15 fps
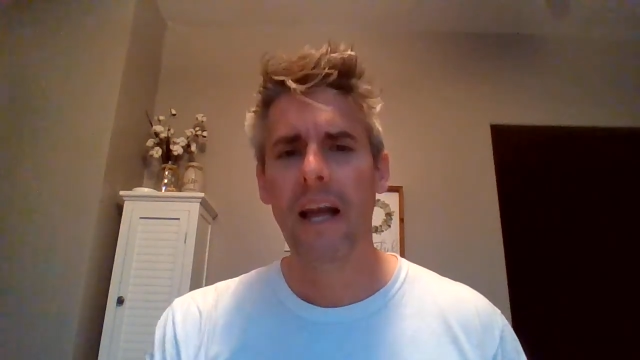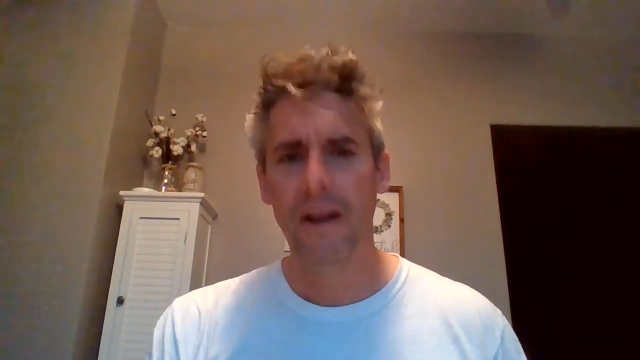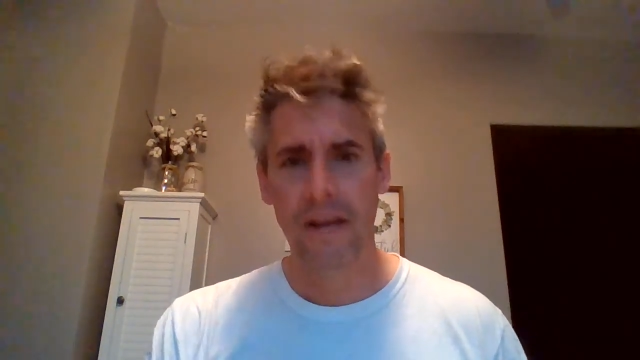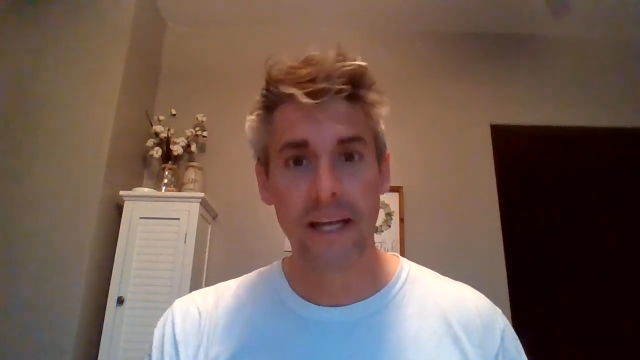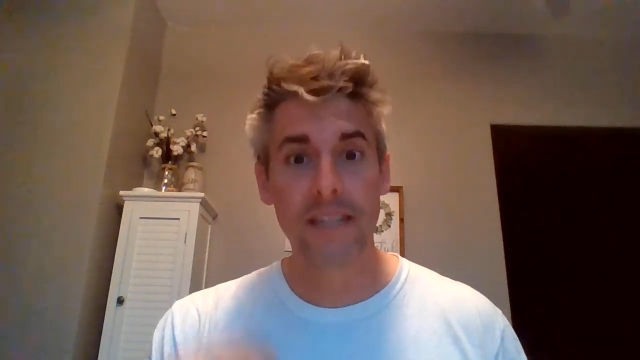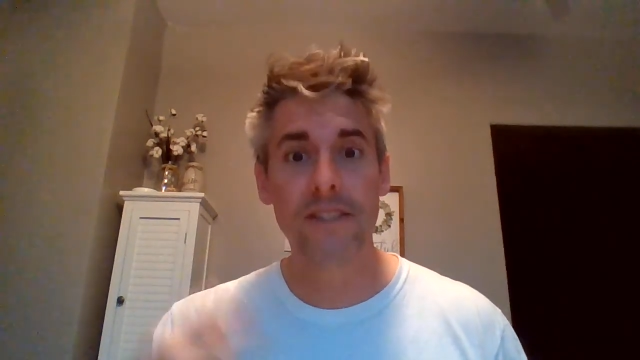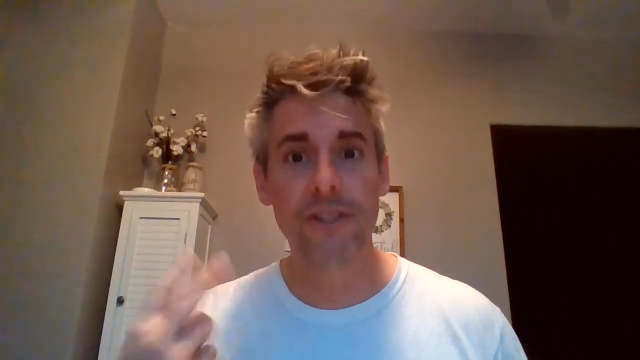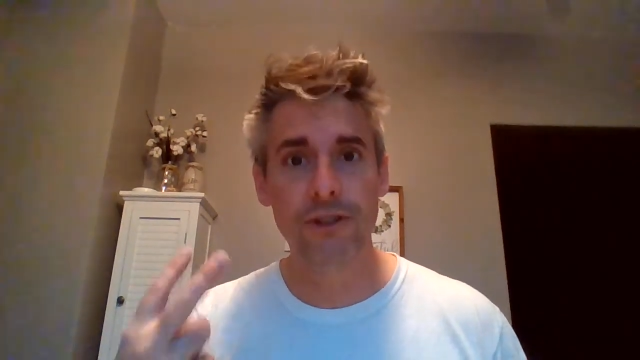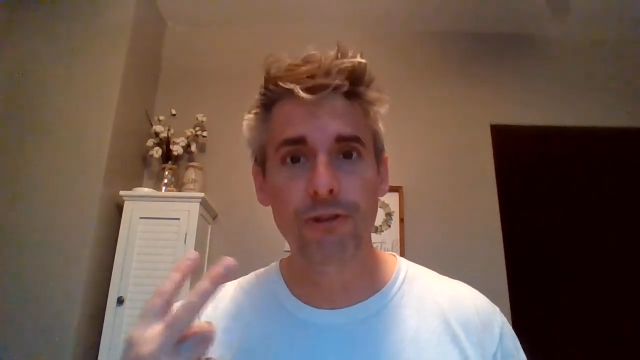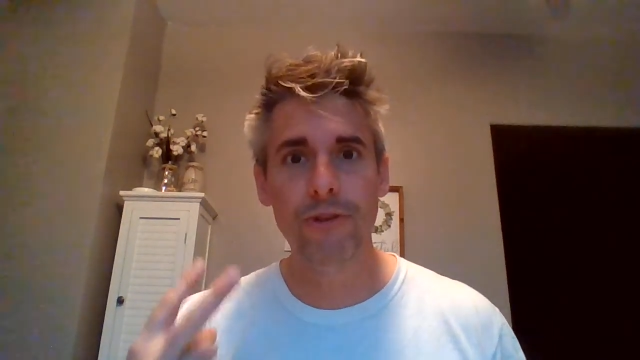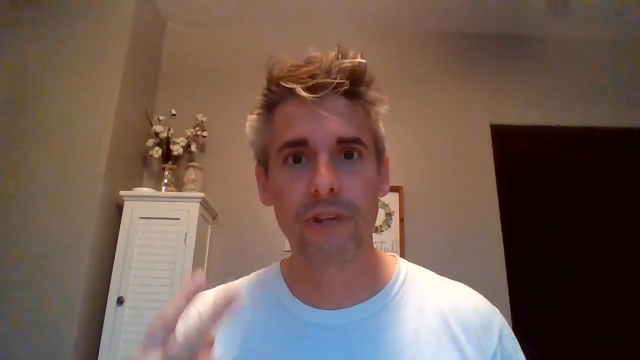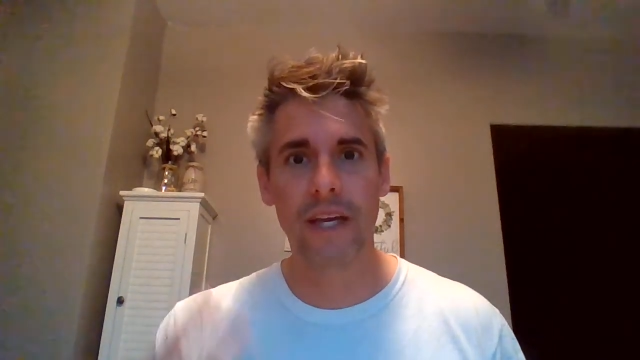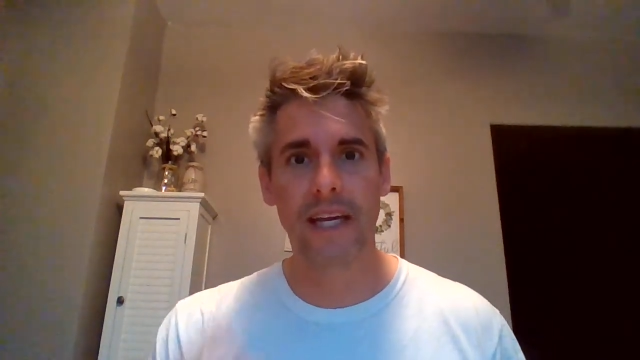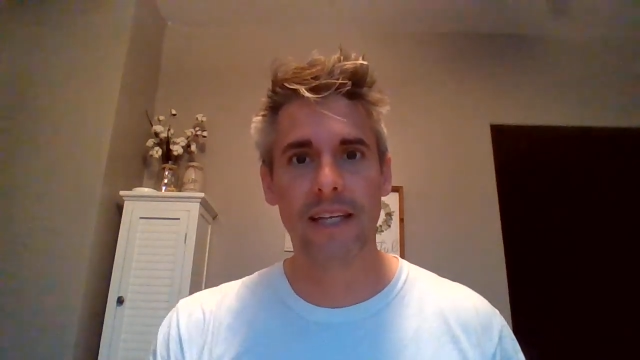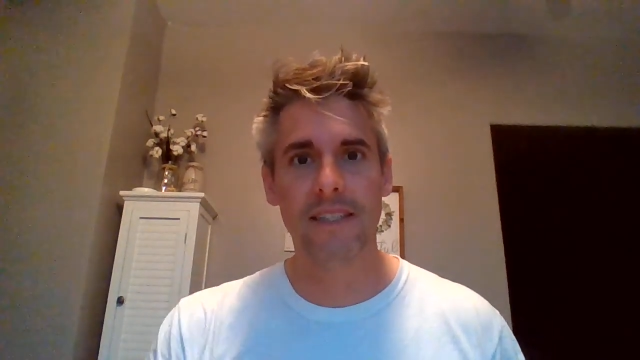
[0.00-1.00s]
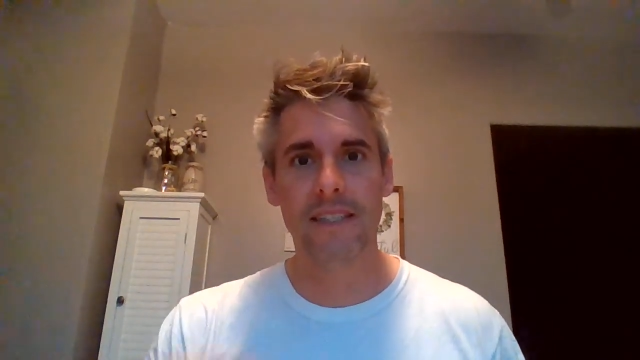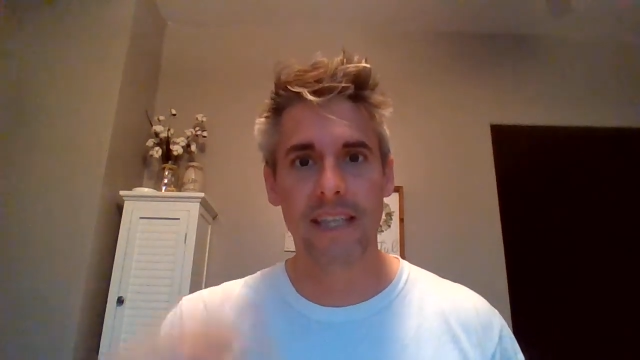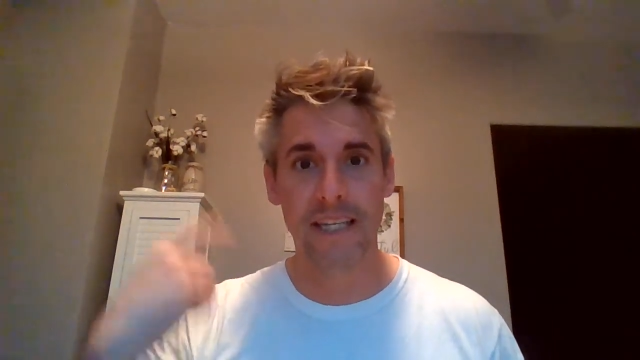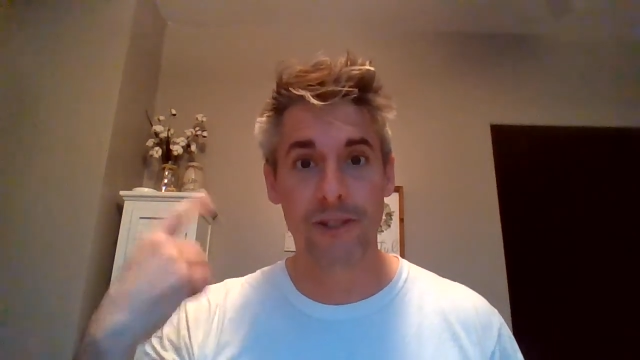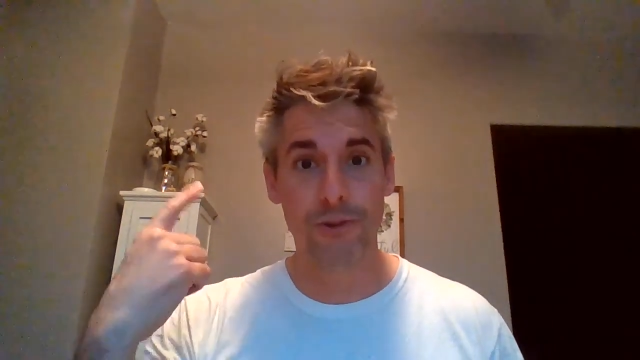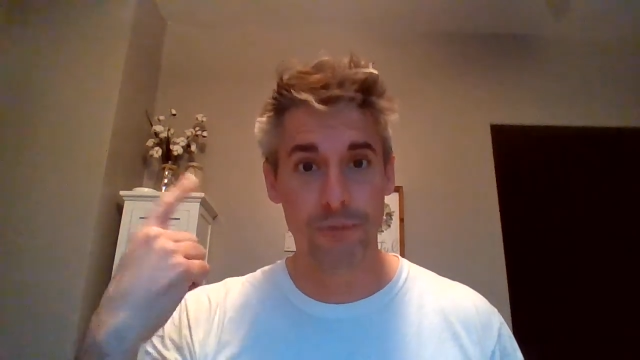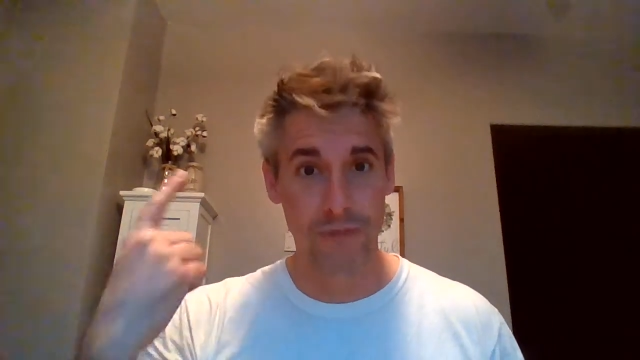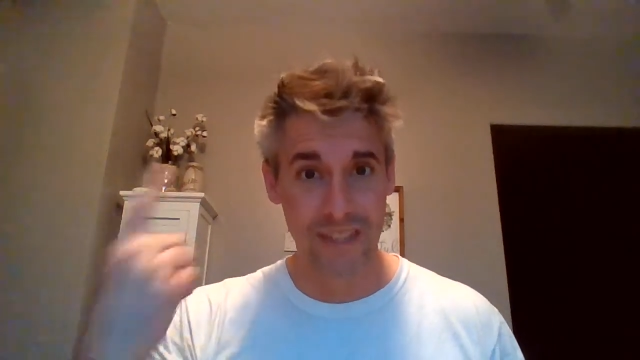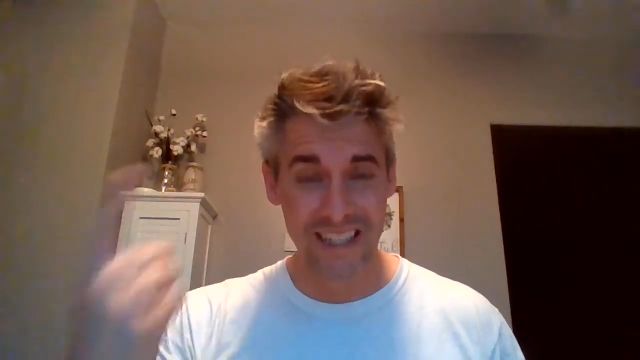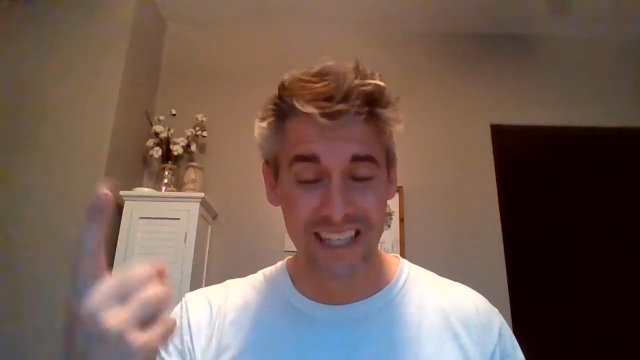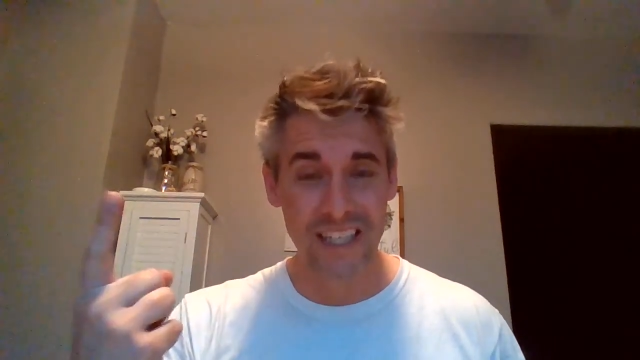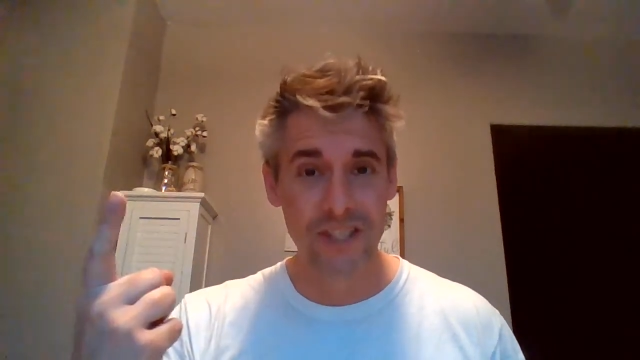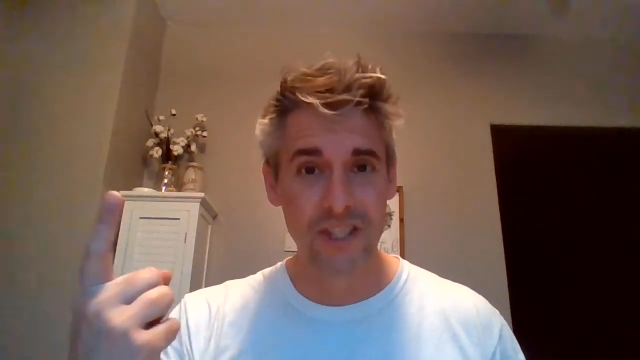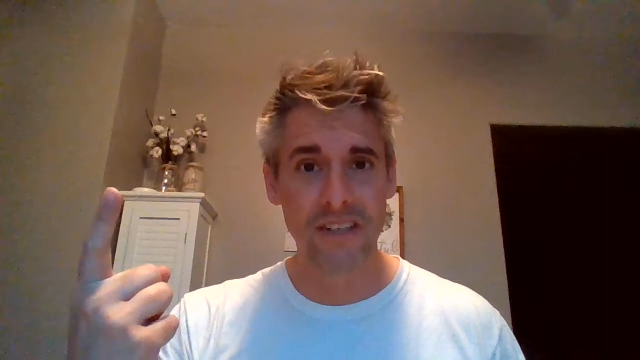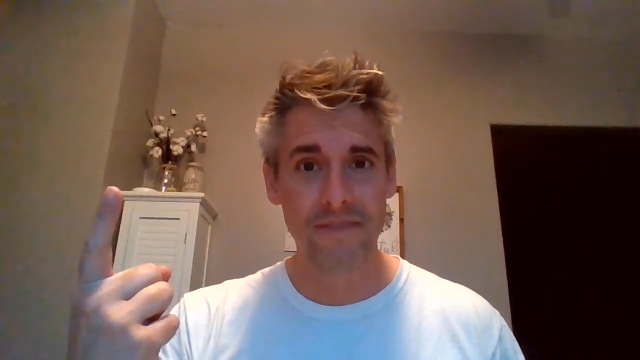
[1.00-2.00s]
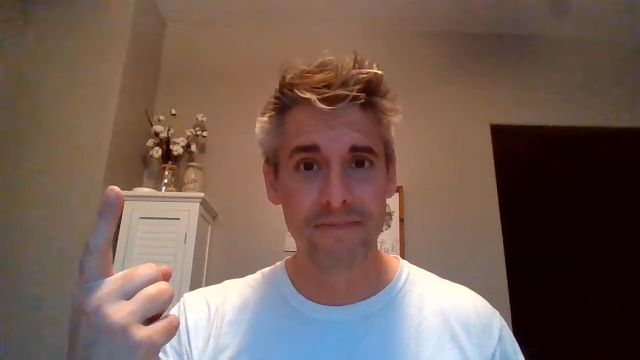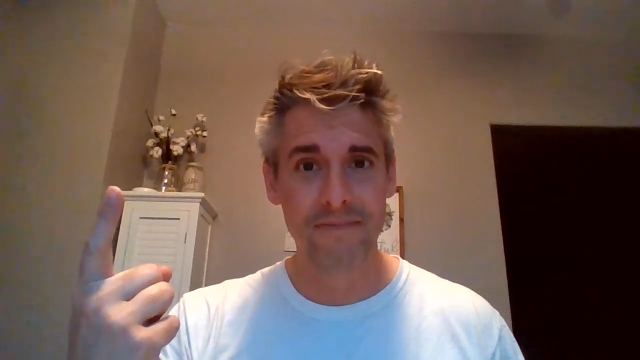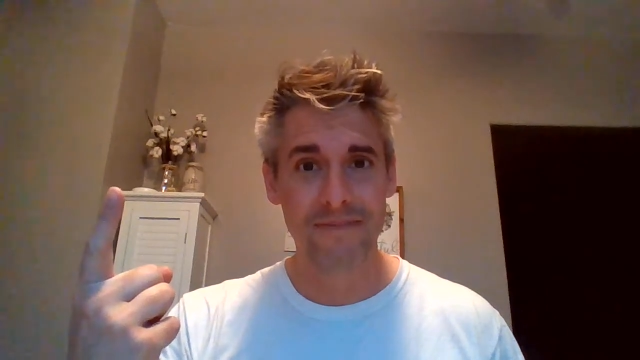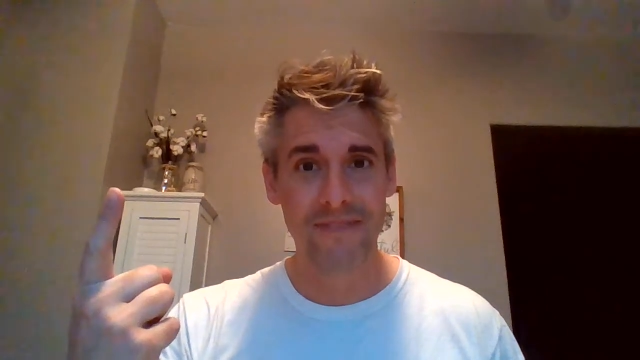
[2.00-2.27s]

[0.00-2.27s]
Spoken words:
It's two things. It's religion